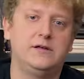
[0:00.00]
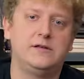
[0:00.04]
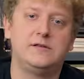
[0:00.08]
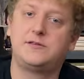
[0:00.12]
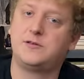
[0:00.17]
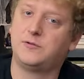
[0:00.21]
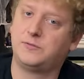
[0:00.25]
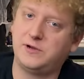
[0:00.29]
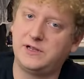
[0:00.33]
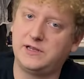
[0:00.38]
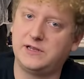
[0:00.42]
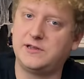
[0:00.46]

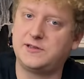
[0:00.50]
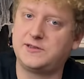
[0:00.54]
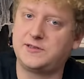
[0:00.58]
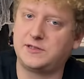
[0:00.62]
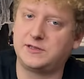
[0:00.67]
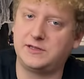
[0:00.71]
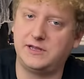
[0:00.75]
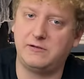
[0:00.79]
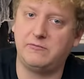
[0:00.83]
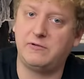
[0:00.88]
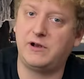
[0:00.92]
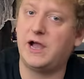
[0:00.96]
So
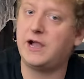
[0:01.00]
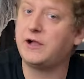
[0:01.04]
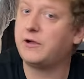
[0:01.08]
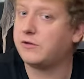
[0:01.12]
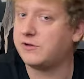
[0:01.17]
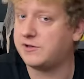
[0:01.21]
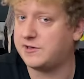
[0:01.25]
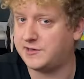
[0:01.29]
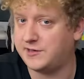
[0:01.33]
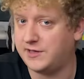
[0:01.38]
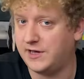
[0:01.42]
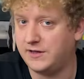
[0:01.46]
realistically, when I go
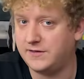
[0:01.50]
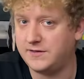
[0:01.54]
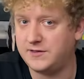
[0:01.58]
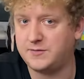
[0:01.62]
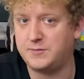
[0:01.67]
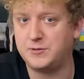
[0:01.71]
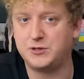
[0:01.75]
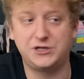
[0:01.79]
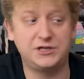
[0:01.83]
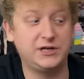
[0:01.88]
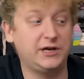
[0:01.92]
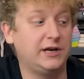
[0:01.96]
to sell this
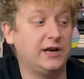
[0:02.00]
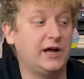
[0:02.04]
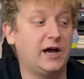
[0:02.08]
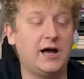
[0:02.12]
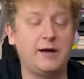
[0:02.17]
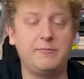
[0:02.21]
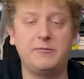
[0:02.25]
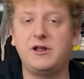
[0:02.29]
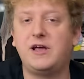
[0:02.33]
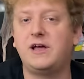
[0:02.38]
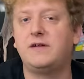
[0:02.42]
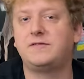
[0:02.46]
machine,
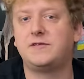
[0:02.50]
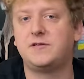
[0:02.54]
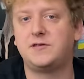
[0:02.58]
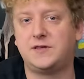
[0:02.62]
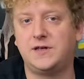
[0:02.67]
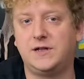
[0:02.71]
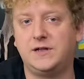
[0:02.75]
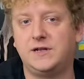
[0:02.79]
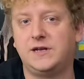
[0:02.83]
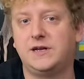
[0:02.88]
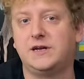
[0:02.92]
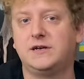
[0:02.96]
I'm going to have to
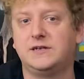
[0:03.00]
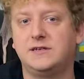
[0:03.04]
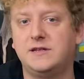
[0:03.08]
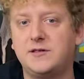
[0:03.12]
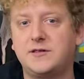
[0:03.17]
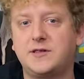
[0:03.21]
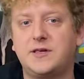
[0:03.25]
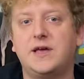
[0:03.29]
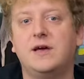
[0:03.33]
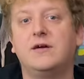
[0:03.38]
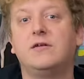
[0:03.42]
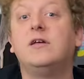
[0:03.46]
sell it at a
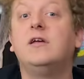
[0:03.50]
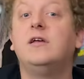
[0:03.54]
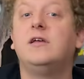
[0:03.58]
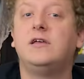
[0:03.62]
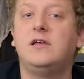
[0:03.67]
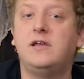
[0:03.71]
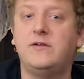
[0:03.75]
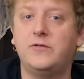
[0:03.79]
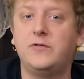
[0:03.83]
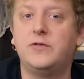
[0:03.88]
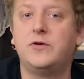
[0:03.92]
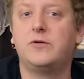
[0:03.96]
discount,
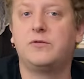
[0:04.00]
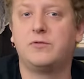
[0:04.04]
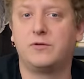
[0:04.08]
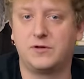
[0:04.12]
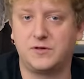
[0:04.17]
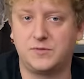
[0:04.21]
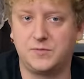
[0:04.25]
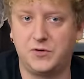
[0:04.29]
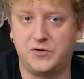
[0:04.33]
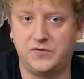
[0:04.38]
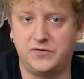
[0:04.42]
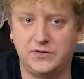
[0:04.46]
even though it
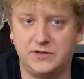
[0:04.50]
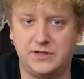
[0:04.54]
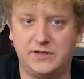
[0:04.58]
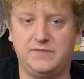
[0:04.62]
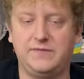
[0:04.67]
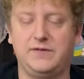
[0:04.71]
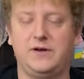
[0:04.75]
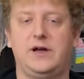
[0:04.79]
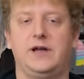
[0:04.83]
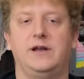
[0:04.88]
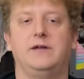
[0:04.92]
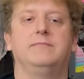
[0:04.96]
works perfectly
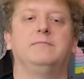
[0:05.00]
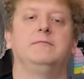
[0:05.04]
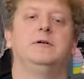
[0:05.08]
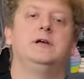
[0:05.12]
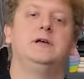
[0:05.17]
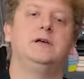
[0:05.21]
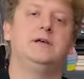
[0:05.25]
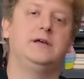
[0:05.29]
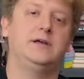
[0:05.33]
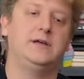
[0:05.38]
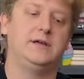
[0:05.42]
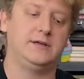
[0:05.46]
fine,
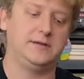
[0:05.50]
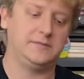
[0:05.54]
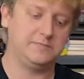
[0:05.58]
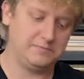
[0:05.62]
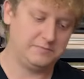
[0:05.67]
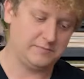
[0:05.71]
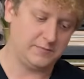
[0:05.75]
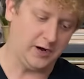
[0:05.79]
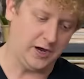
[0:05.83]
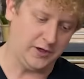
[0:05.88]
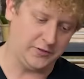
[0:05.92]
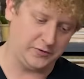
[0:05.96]

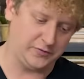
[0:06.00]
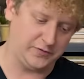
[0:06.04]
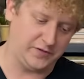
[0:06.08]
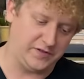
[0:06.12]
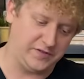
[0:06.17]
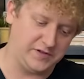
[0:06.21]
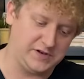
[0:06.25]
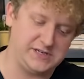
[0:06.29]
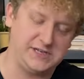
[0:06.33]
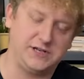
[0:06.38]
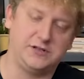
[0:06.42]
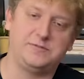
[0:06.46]
other than
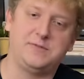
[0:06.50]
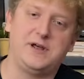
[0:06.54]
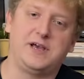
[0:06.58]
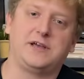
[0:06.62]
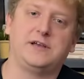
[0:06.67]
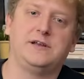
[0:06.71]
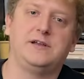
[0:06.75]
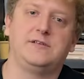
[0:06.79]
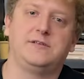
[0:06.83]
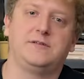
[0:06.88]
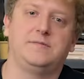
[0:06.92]
the tilt mechanism.